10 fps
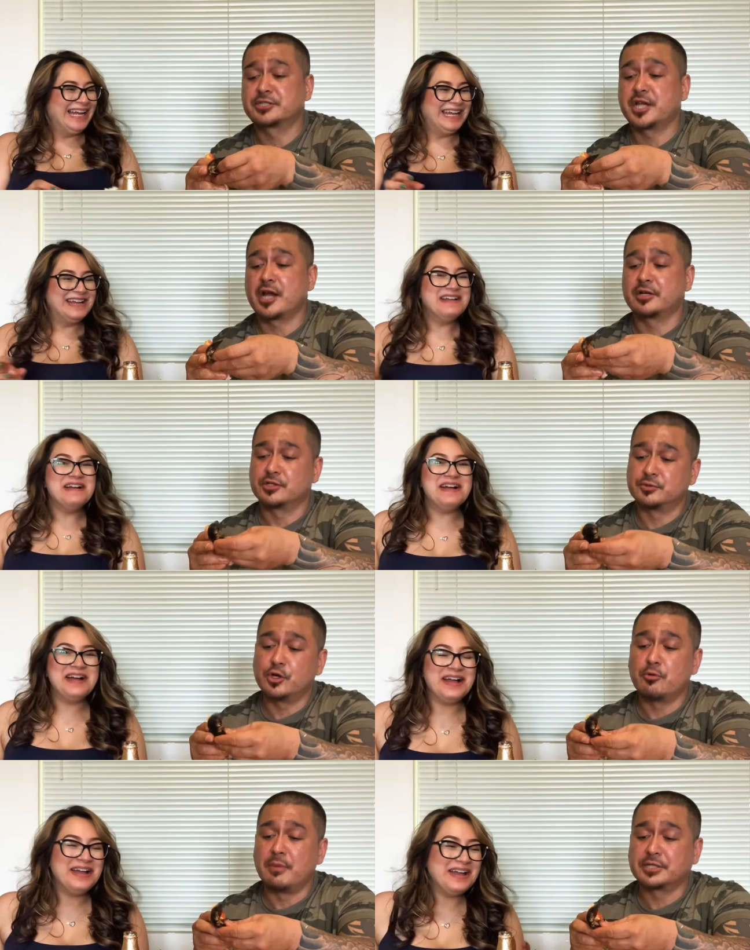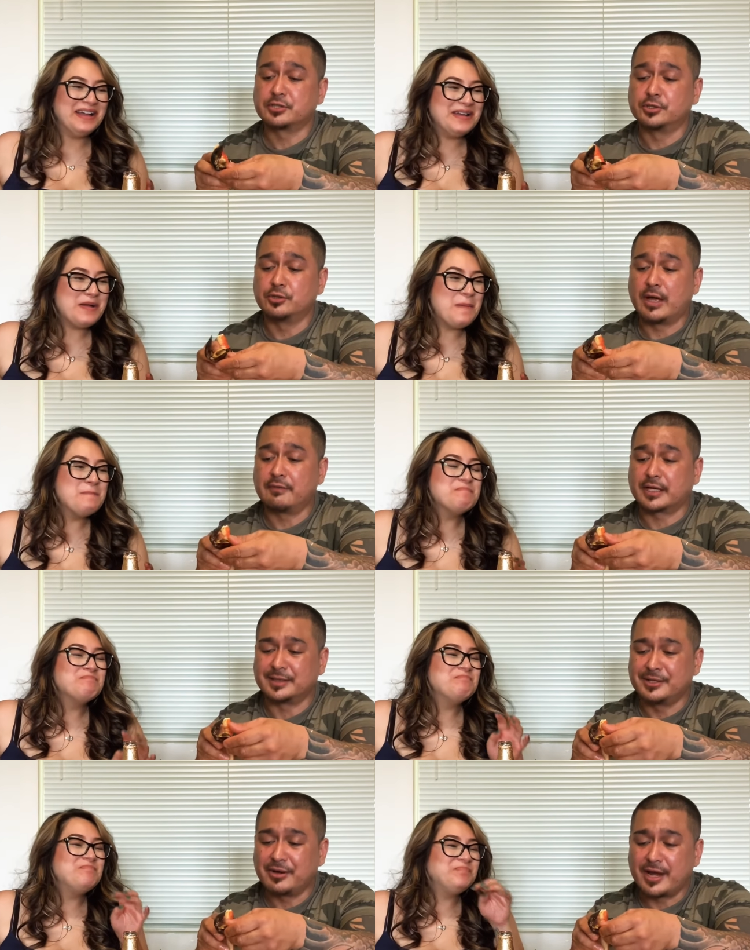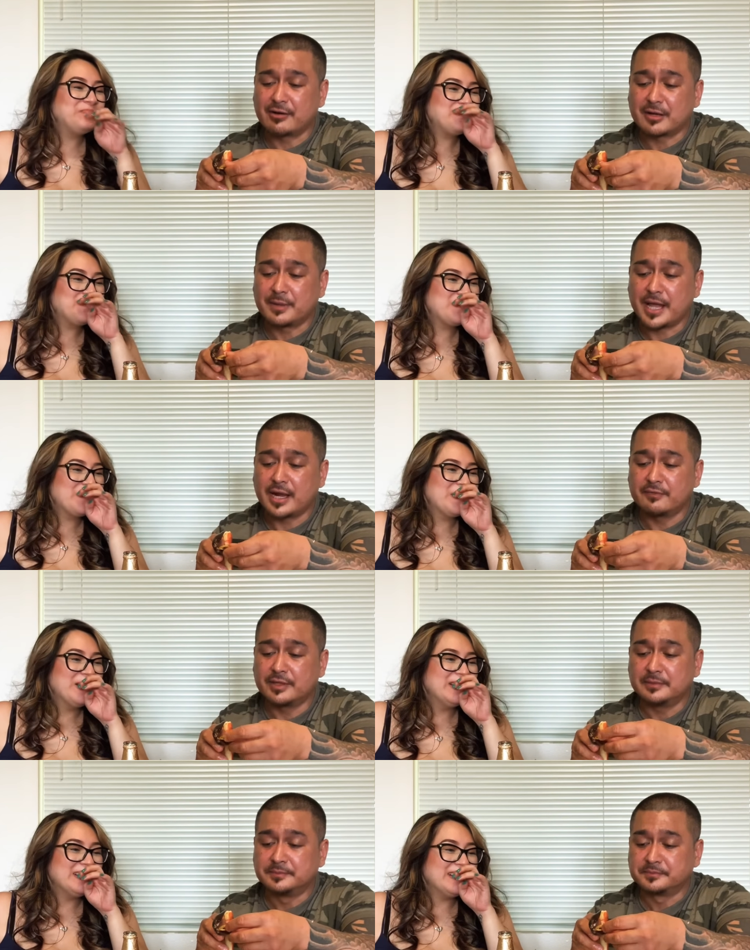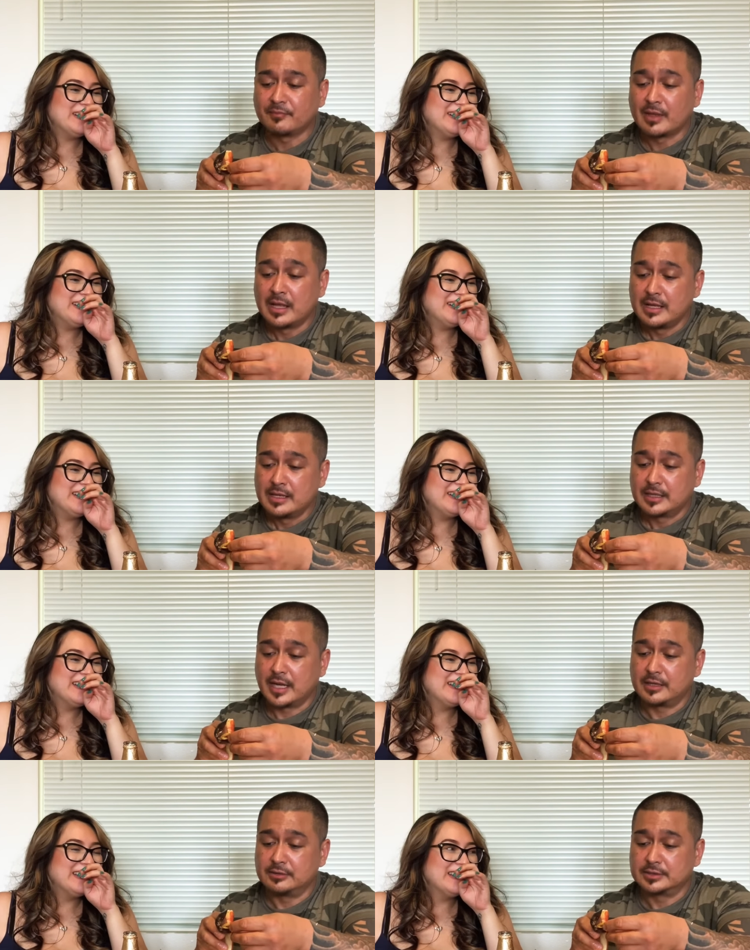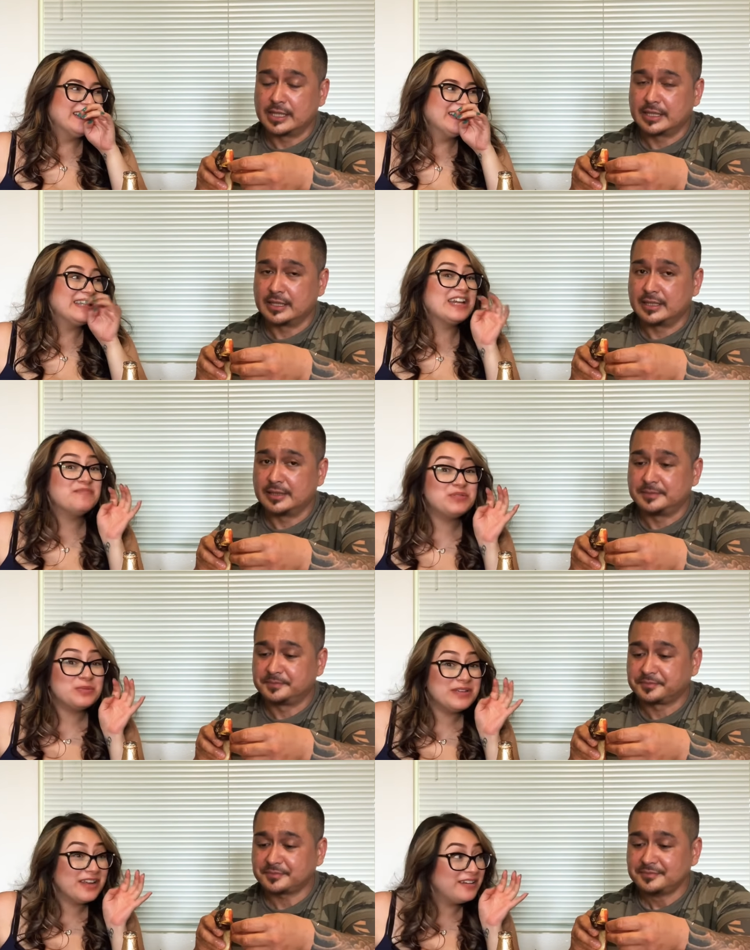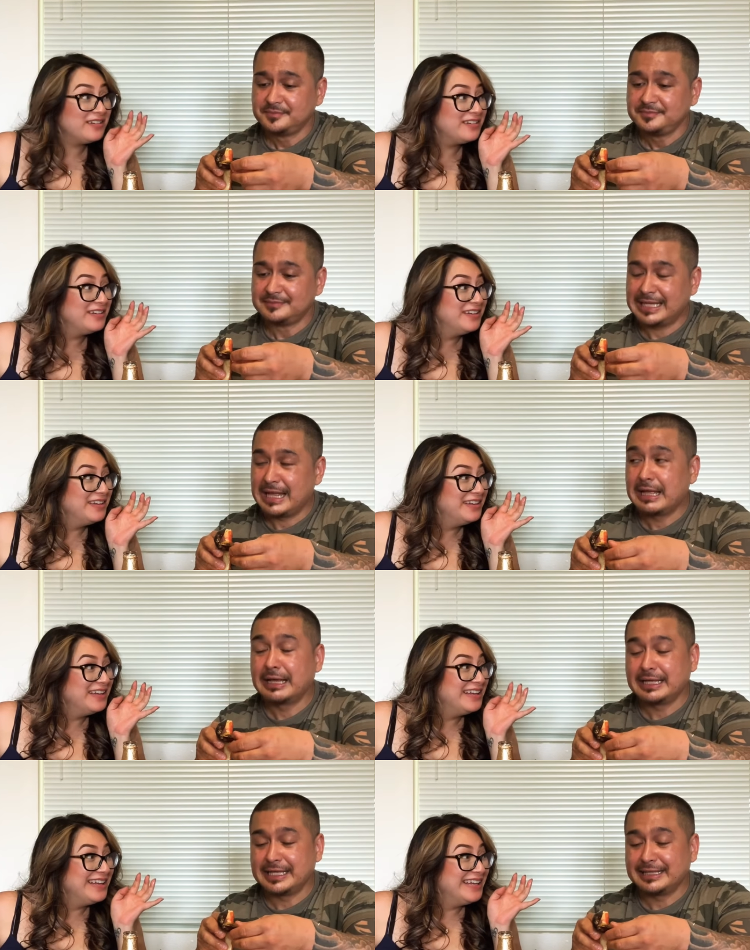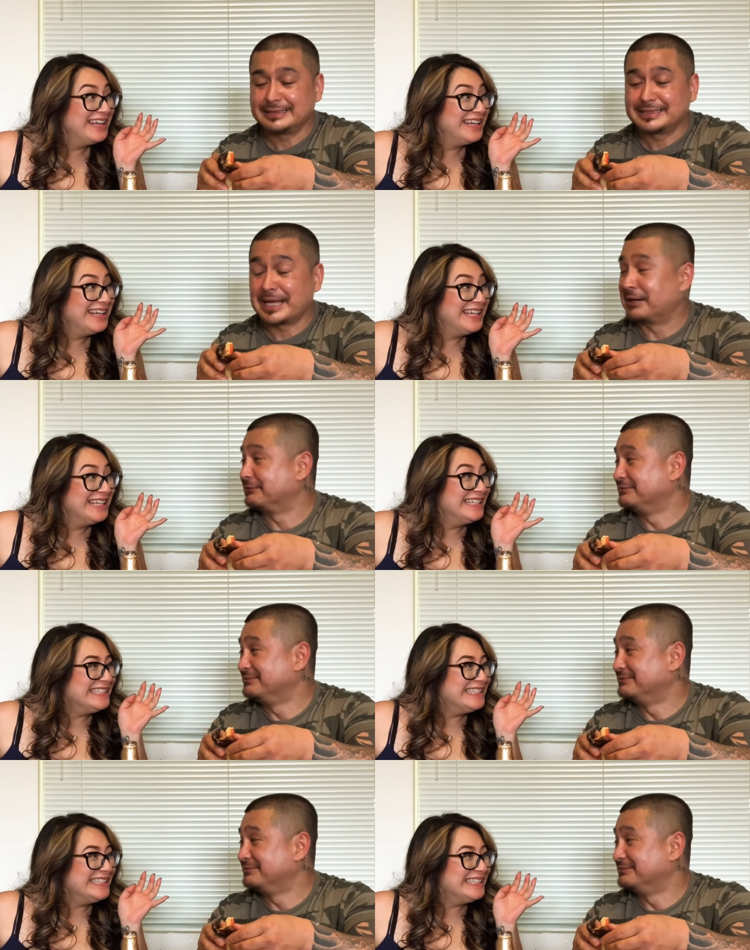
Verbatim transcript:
Speaker 1: scared because you know mussel do have like a little hair coming out of it. Kind of looked like a pubic hair. Kind of.